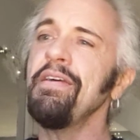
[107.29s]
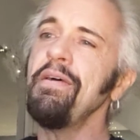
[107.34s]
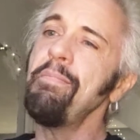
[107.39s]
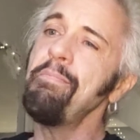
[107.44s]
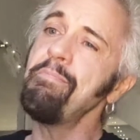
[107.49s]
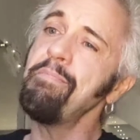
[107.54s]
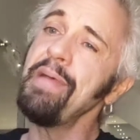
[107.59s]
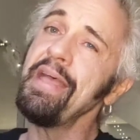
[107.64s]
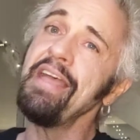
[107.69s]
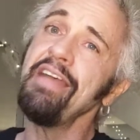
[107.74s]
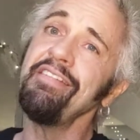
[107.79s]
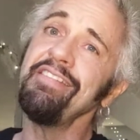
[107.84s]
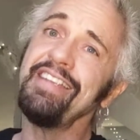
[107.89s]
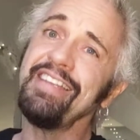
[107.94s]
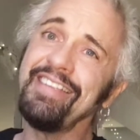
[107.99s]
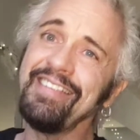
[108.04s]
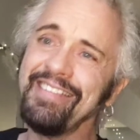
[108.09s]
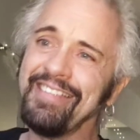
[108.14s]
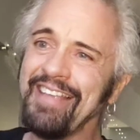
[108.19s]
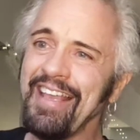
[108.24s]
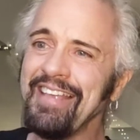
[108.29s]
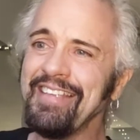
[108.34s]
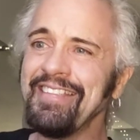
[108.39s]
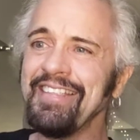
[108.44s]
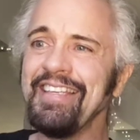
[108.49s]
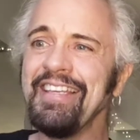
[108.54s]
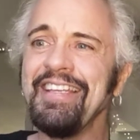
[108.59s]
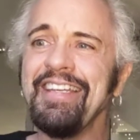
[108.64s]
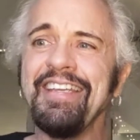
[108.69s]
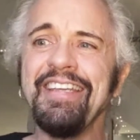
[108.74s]
The bare
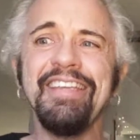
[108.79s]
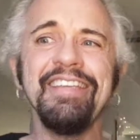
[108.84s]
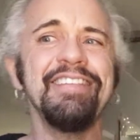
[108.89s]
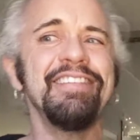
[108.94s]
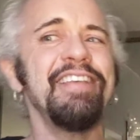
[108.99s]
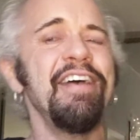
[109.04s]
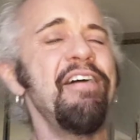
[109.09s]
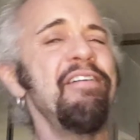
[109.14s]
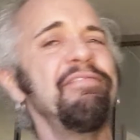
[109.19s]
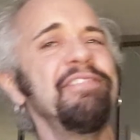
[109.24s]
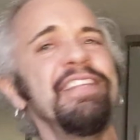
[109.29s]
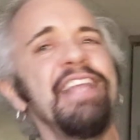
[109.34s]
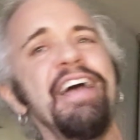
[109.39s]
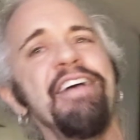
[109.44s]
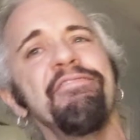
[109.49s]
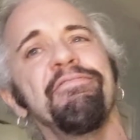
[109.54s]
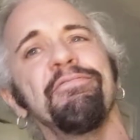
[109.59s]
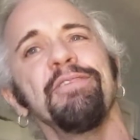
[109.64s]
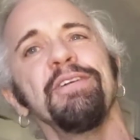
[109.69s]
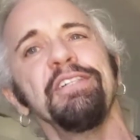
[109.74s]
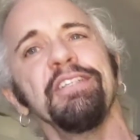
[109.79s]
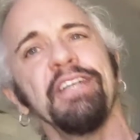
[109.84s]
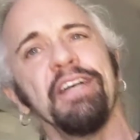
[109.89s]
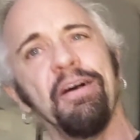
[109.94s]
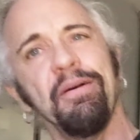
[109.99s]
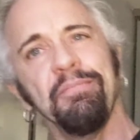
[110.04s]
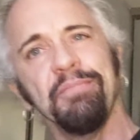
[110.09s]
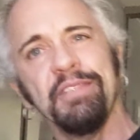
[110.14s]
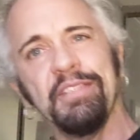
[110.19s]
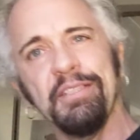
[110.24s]
necessities of life will
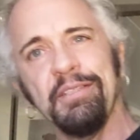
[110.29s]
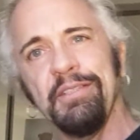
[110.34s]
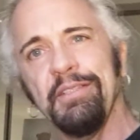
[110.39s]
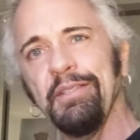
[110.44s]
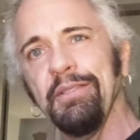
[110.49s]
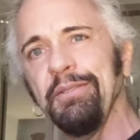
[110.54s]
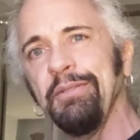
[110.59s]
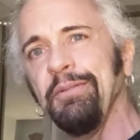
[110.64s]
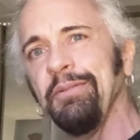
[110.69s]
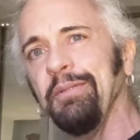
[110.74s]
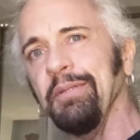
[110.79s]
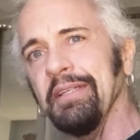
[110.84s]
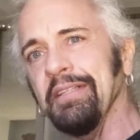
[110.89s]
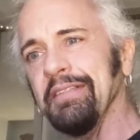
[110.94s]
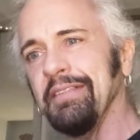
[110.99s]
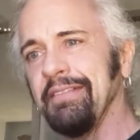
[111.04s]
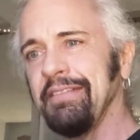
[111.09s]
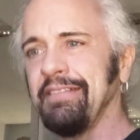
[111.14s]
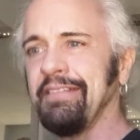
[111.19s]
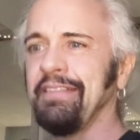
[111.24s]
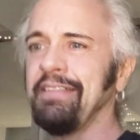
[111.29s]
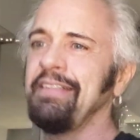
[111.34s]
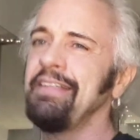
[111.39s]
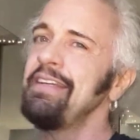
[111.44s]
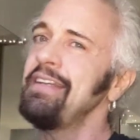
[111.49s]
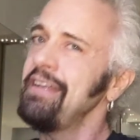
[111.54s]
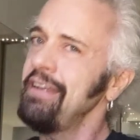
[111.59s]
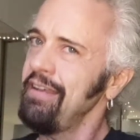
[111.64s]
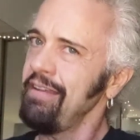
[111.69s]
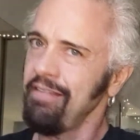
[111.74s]
come to you.
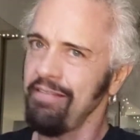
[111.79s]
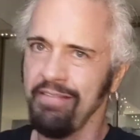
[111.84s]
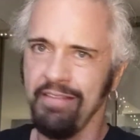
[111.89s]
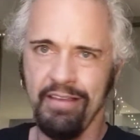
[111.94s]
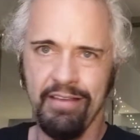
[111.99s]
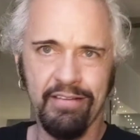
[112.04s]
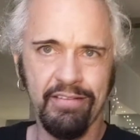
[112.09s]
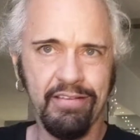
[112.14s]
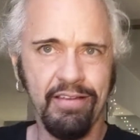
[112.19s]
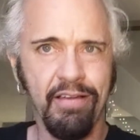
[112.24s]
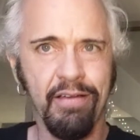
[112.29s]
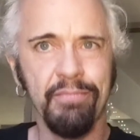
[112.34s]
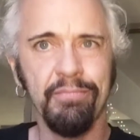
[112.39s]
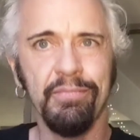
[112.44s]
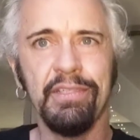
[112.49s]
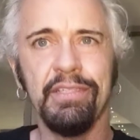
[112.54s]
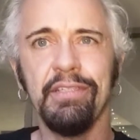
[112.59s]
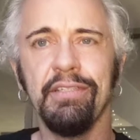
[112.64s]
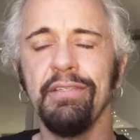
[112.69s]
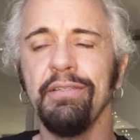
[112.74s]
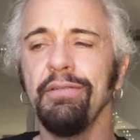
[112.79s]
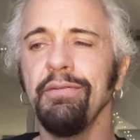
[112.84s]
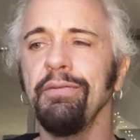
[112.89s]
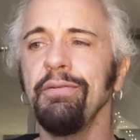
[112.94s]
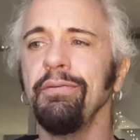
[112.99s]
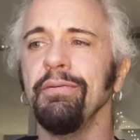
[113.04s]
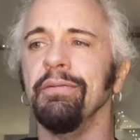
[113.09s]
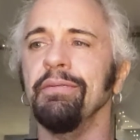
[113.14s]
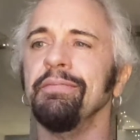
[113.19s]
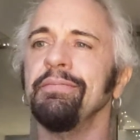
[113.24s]
They'll come to
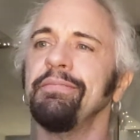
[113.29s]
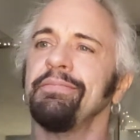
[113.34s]
you.